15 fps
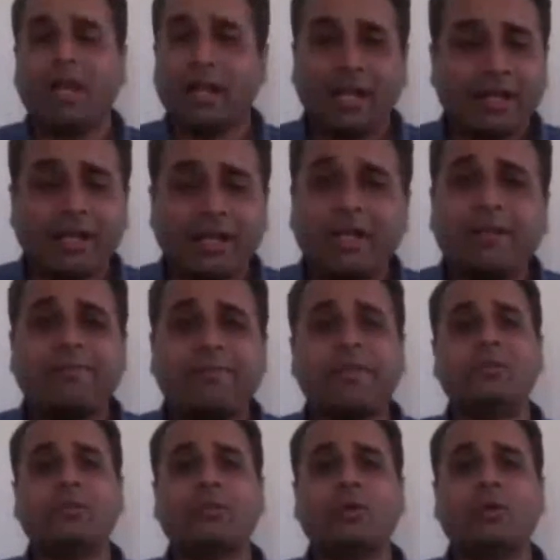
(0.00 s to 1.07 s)
And I really
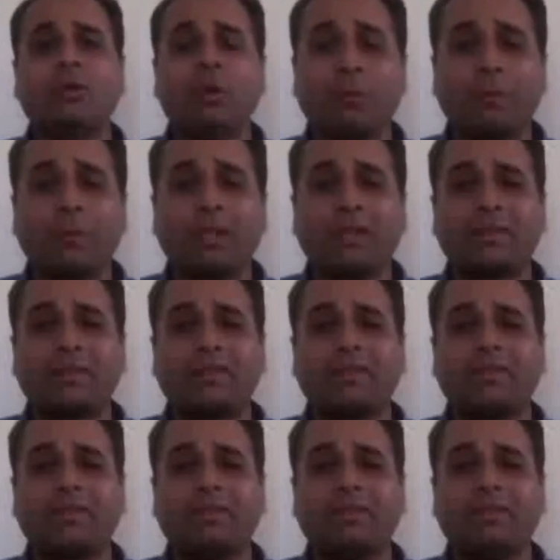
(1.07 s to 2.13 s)
feel so
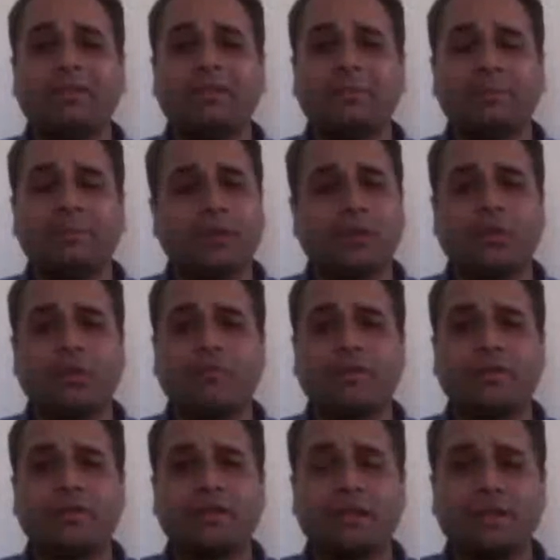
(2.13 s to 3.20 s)
hopeless because of
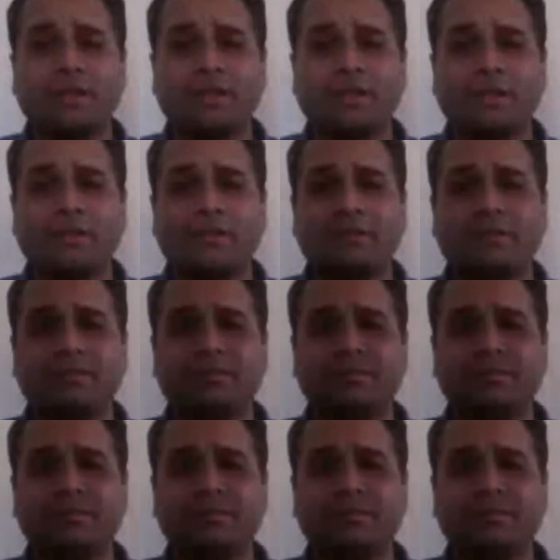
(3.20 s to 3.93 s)
this condition.